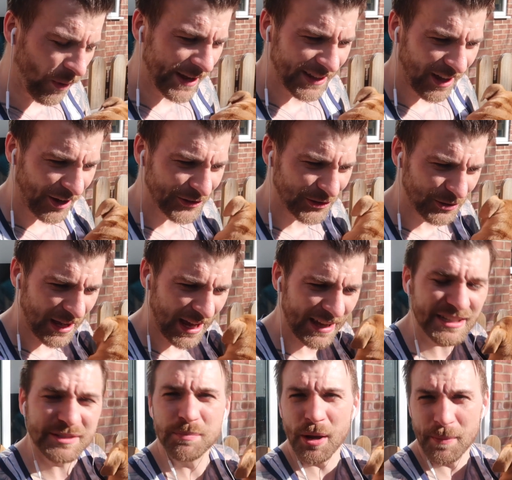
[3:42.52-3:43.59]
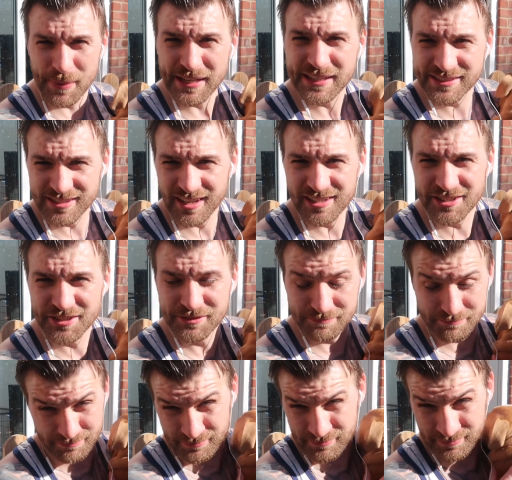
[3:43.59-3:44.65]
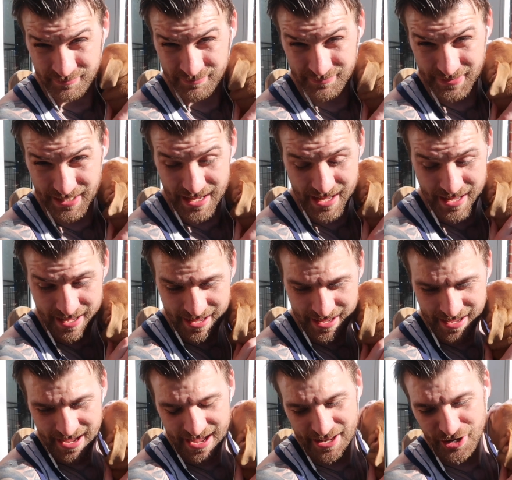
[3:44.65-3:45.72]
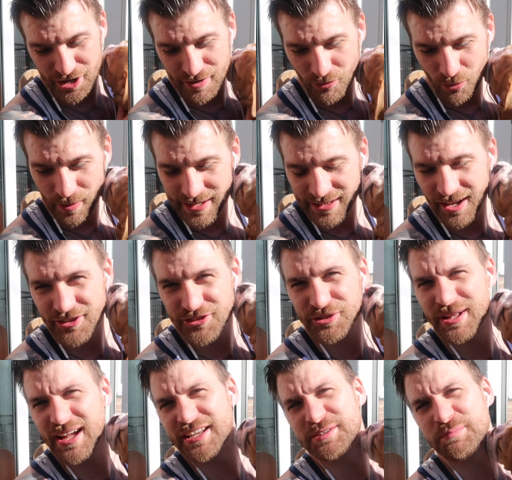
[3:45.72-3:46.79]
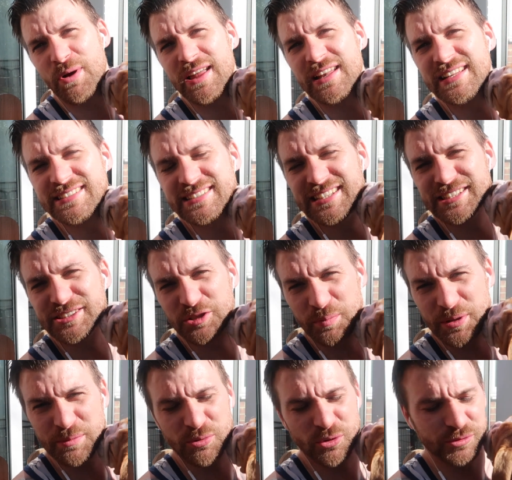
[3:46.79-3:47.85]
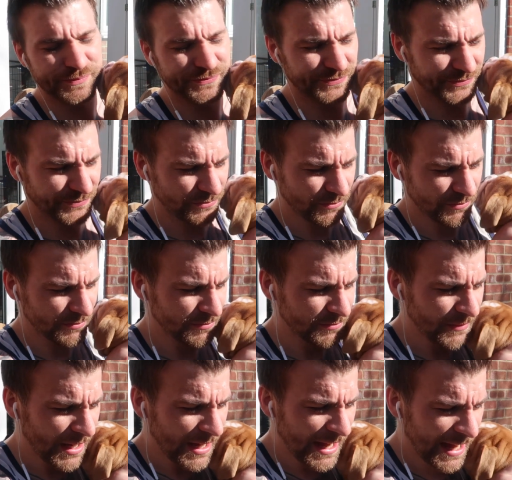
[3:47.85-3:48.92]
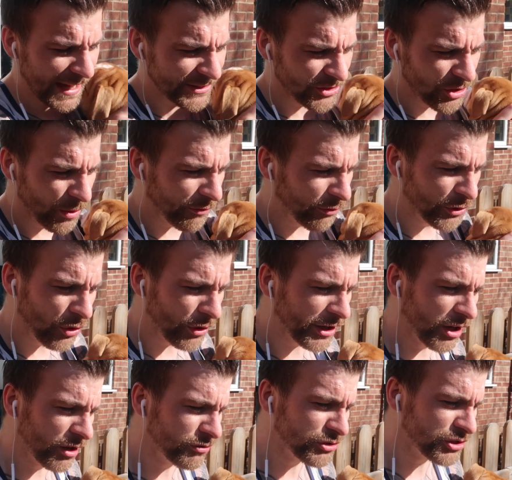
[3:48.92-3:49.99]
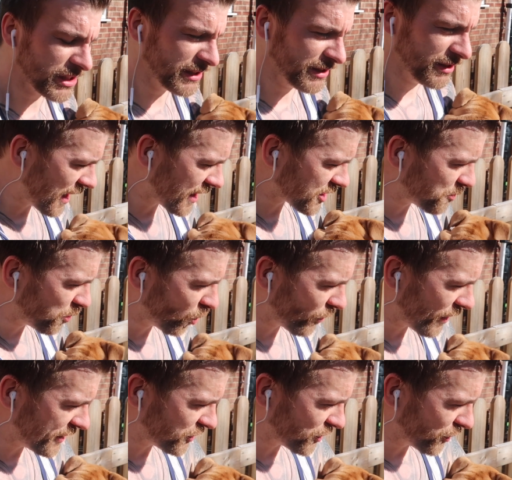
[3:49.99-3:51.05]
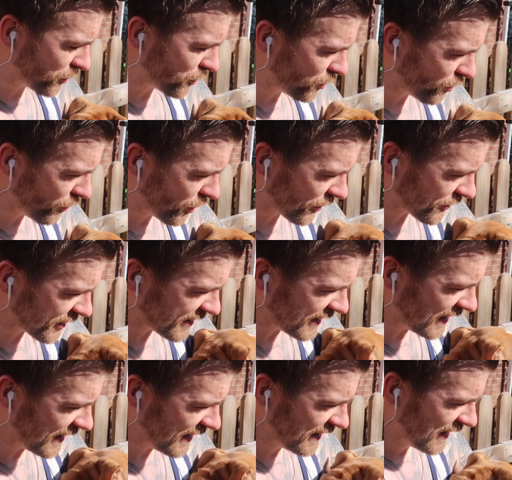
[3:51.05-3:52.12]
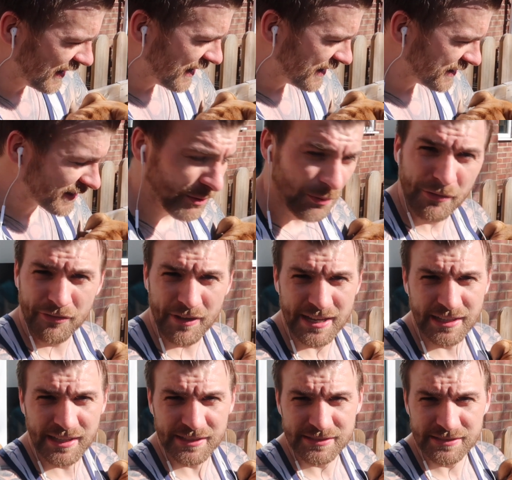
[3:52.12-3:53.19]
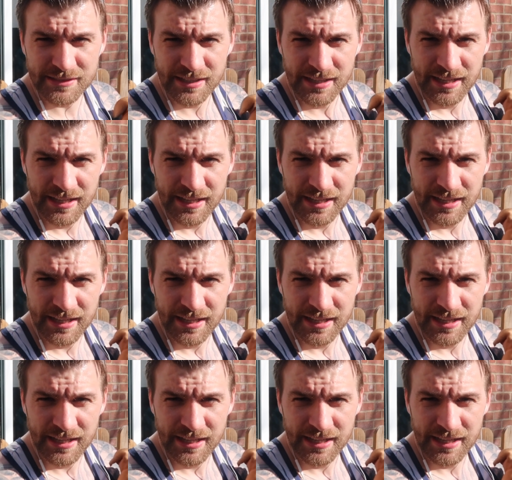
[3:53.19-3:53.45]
way that I do that is by being silent. Yeah? And another way that I do that is by listening to people. And so, if we're not encouraging exploration and curiosity, then we're failing.